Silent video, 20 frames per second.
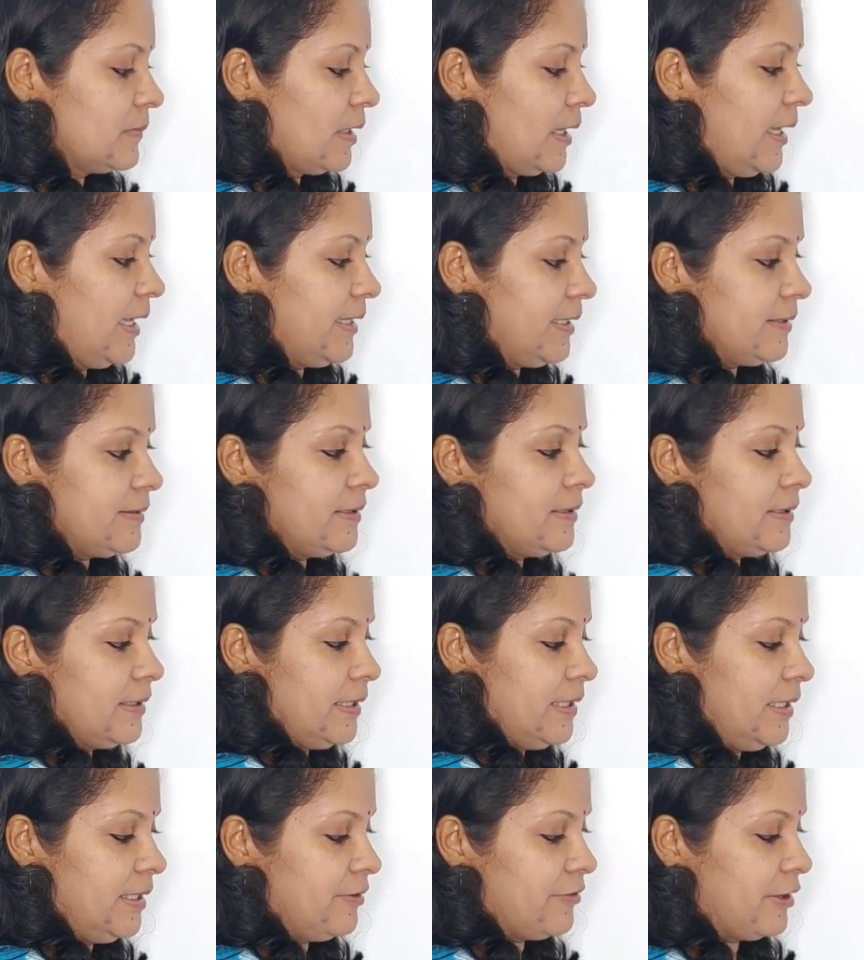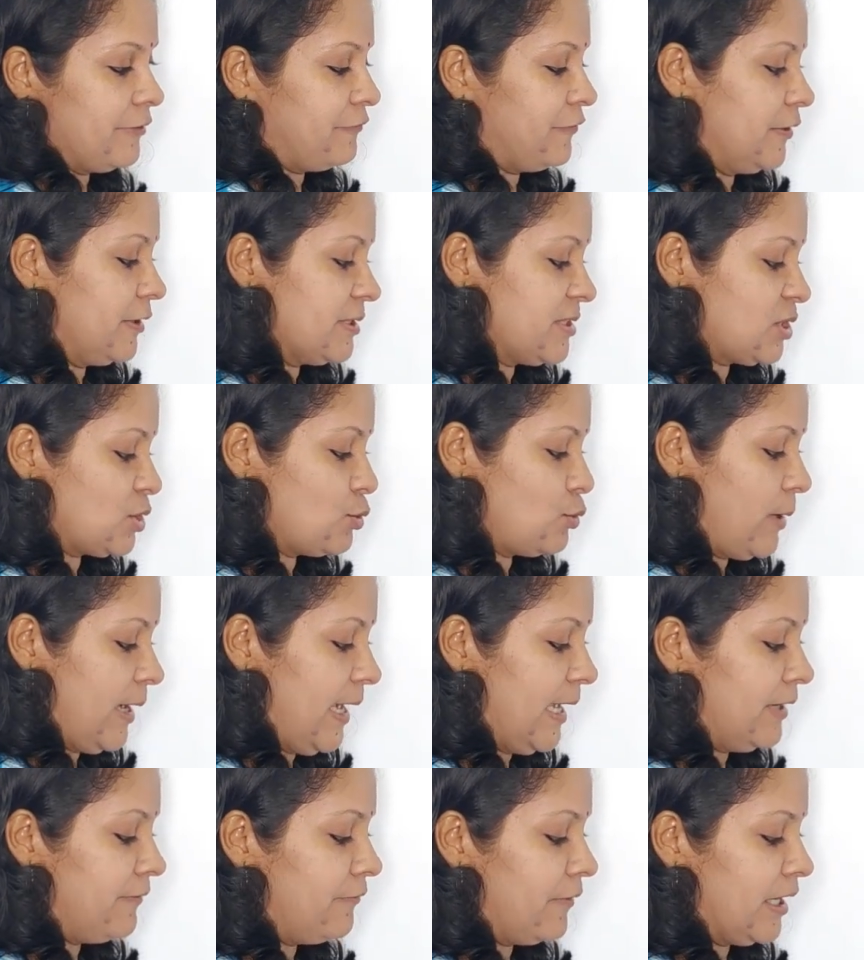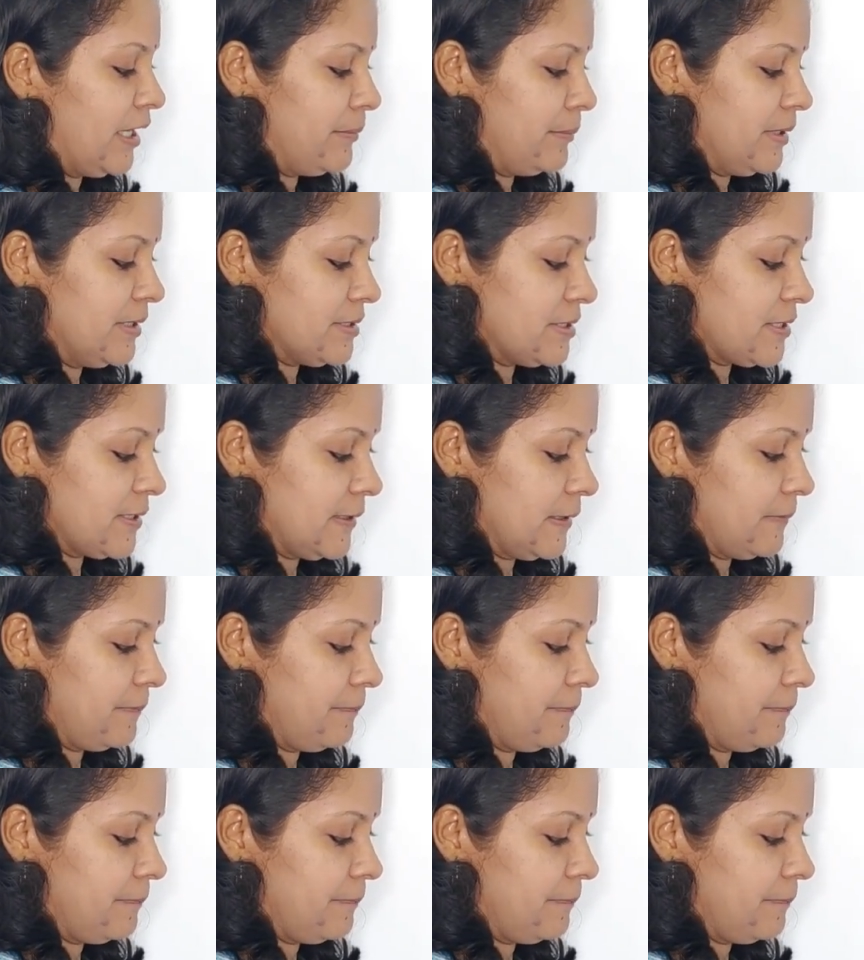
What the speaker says: another E refers to environmental.